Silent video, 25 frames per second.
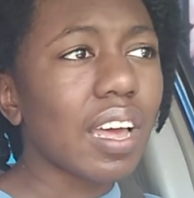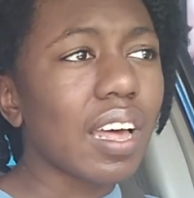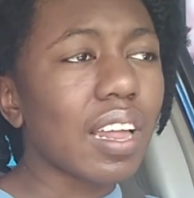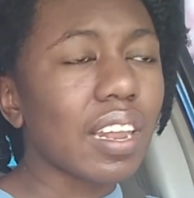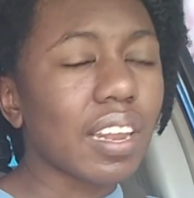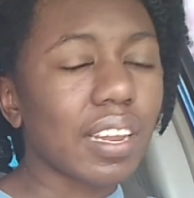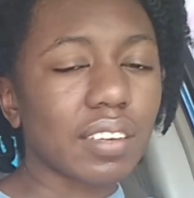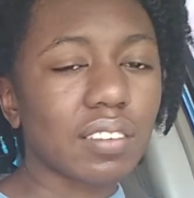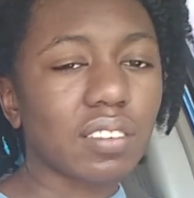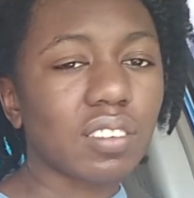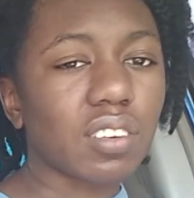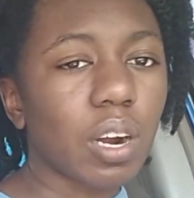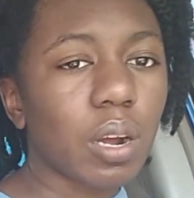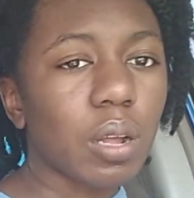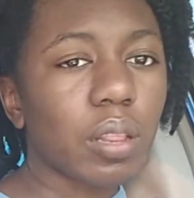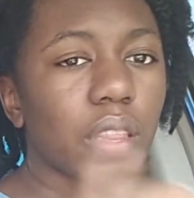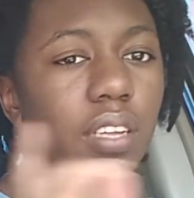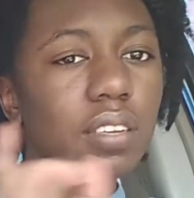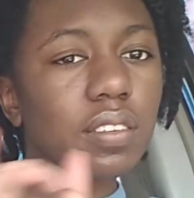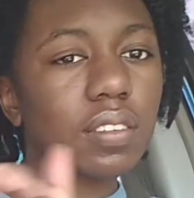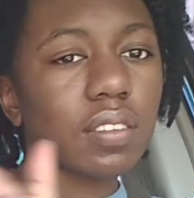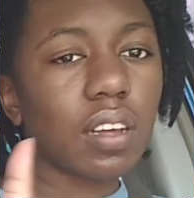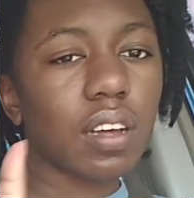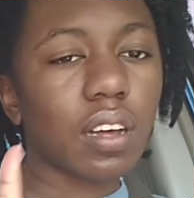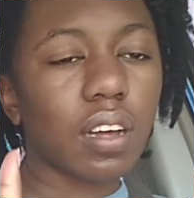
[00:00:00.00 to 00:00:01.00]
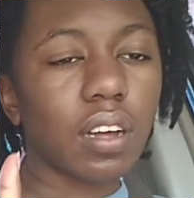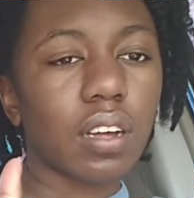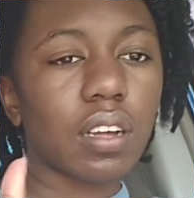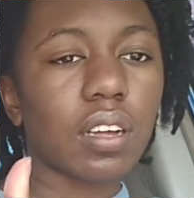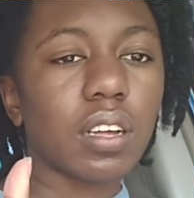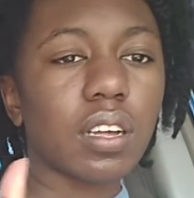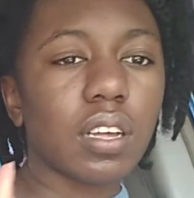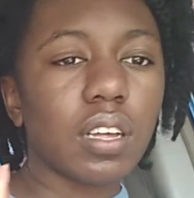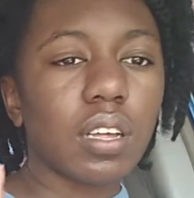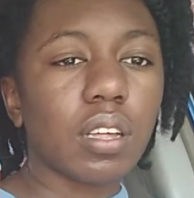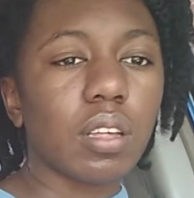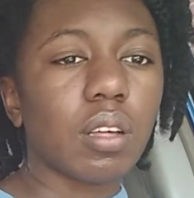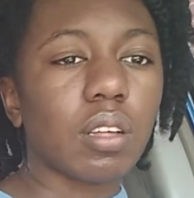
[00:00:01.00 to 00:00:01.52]
it's
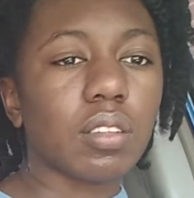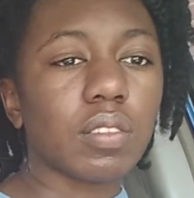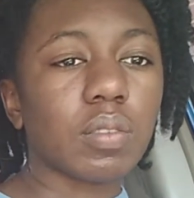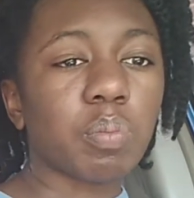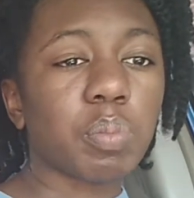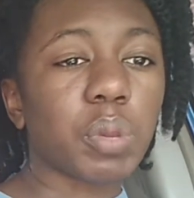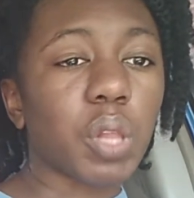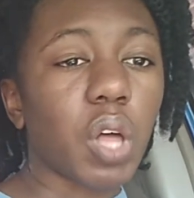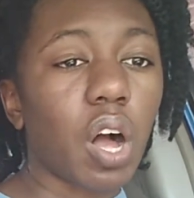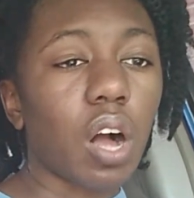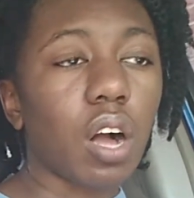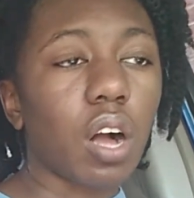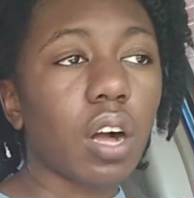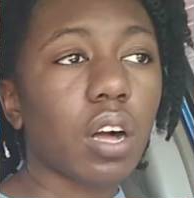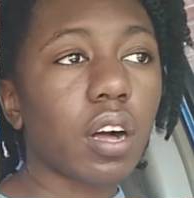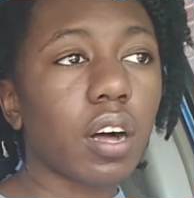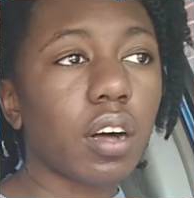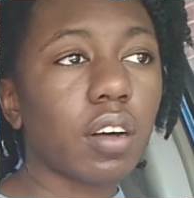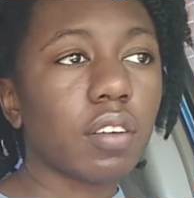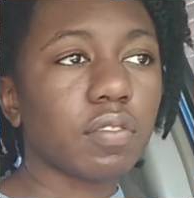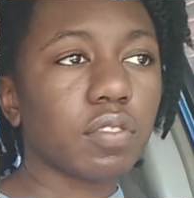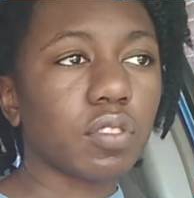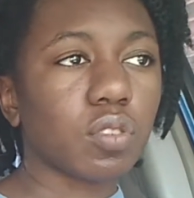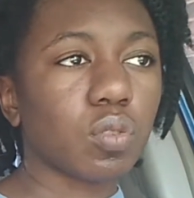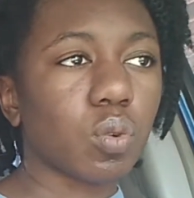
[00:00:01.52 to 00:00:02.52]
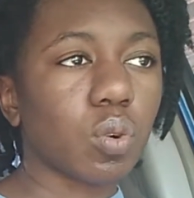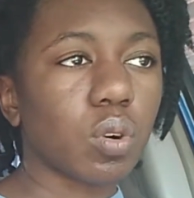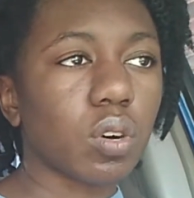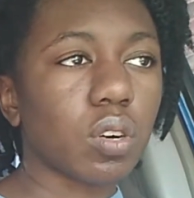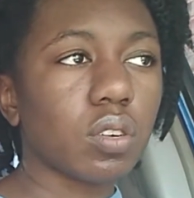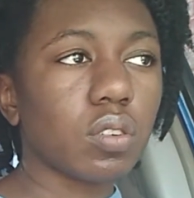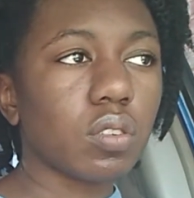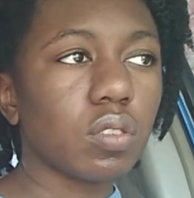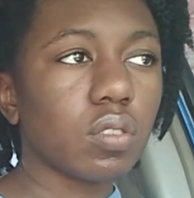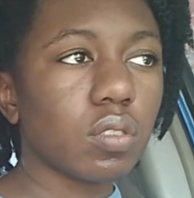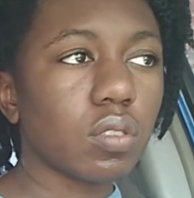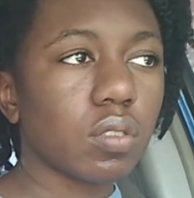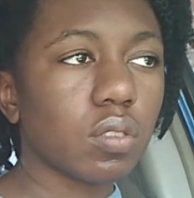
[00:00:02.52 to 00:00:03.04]
a block of
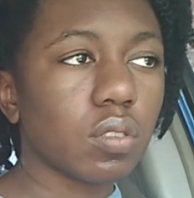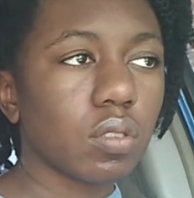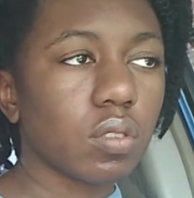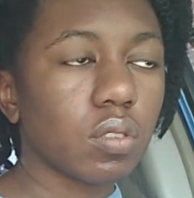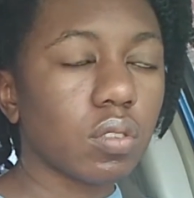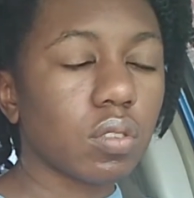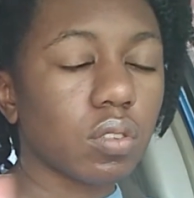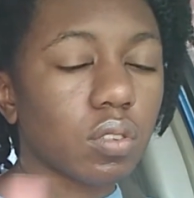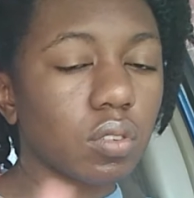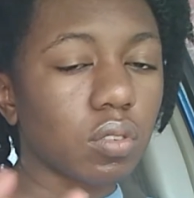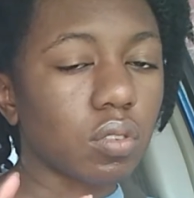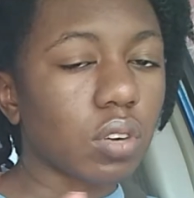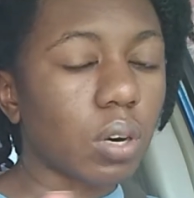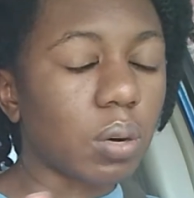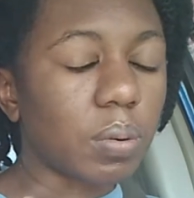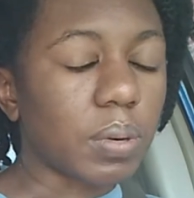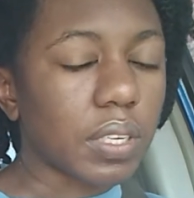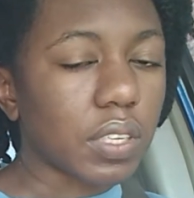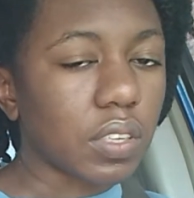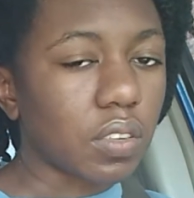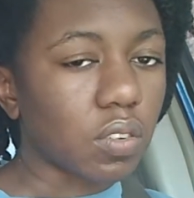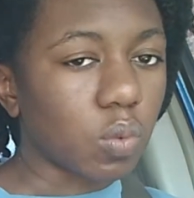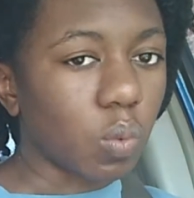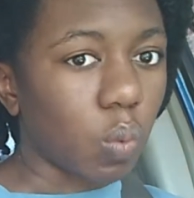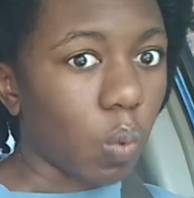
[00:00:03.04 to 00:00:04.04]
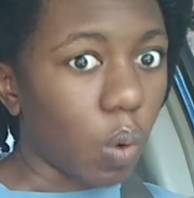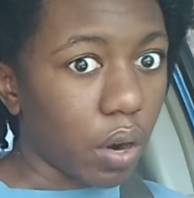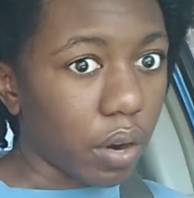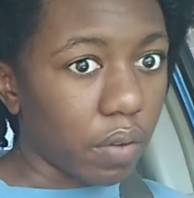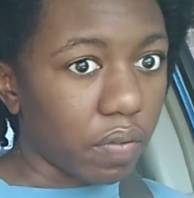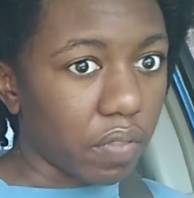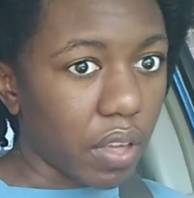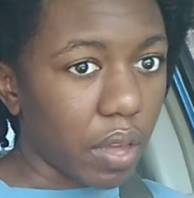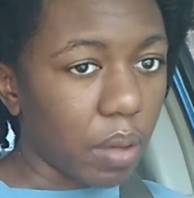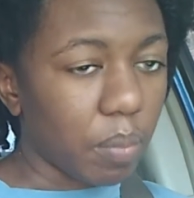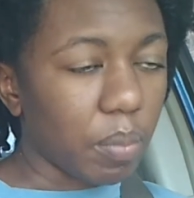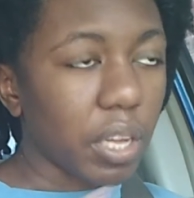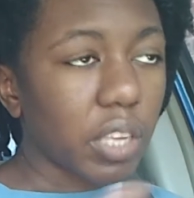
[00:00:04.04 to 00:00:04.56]
stores, so Starbucks is one of
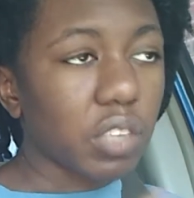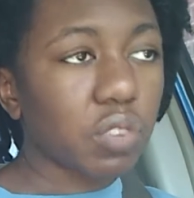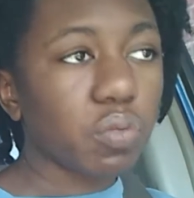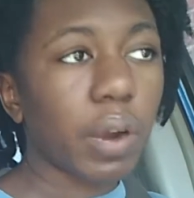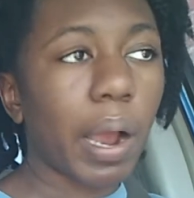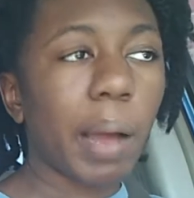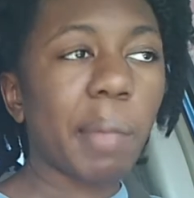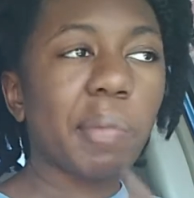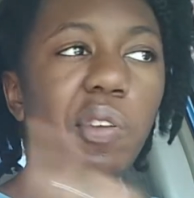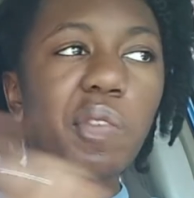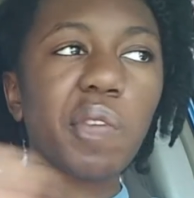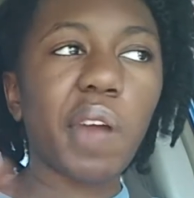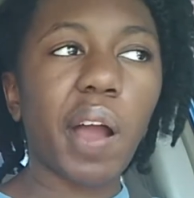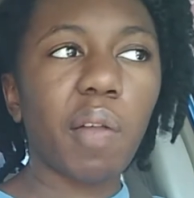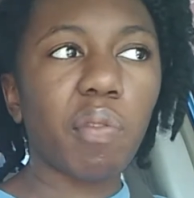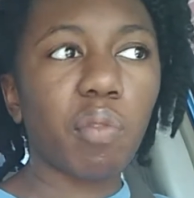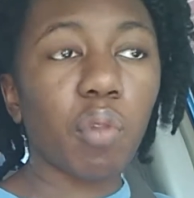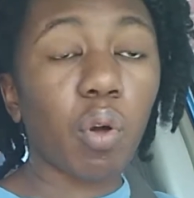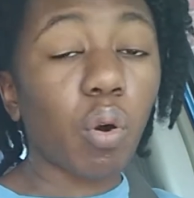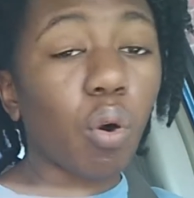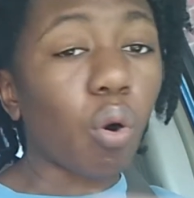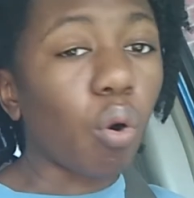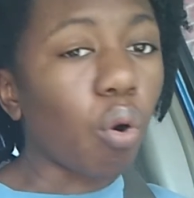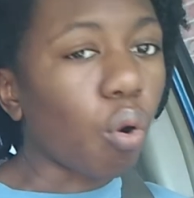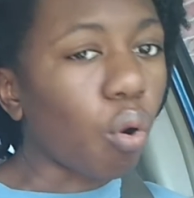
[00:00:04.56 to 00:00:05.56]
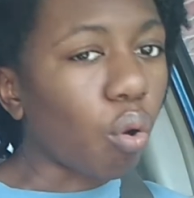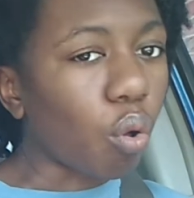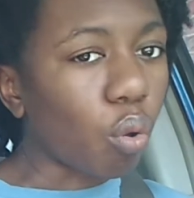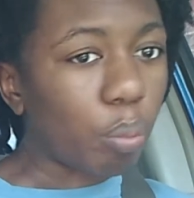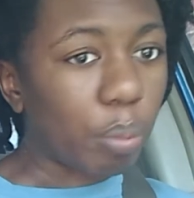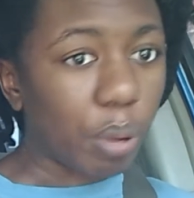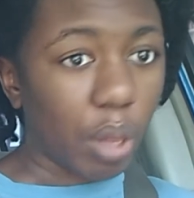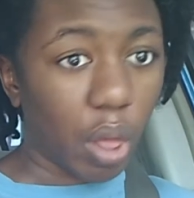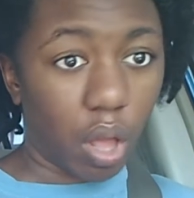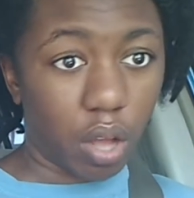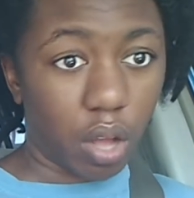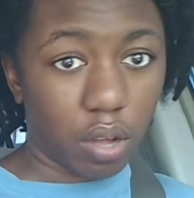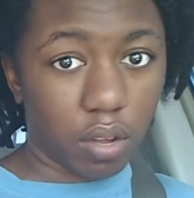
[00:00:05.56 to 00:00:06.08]
them. It's wrapped around the whole
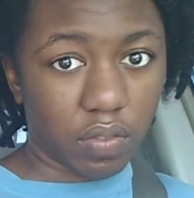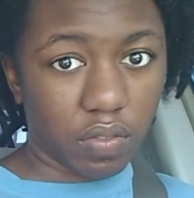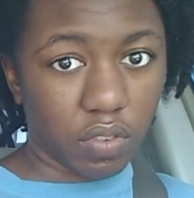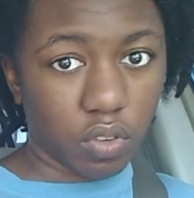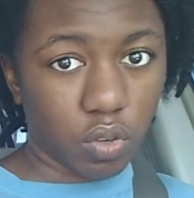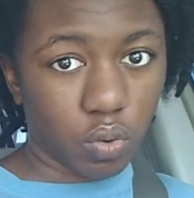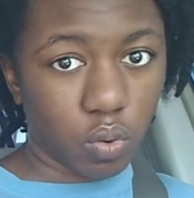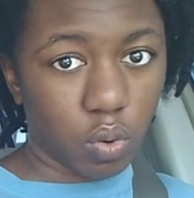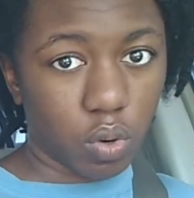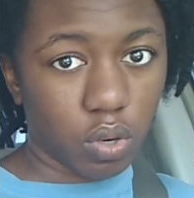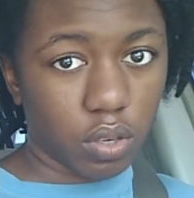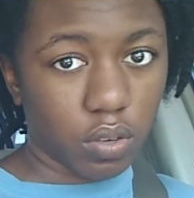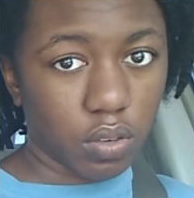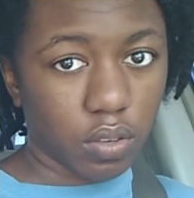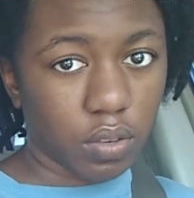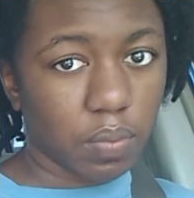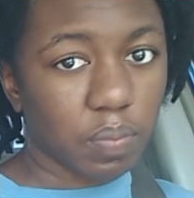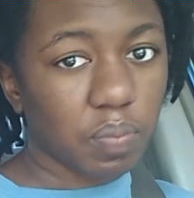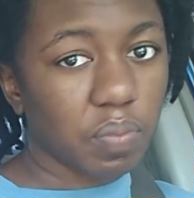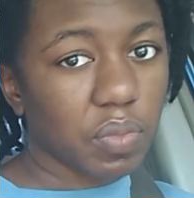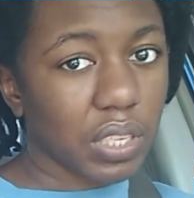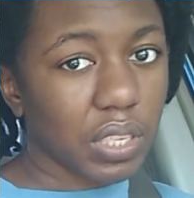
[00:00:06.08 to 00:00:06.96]
block of stores.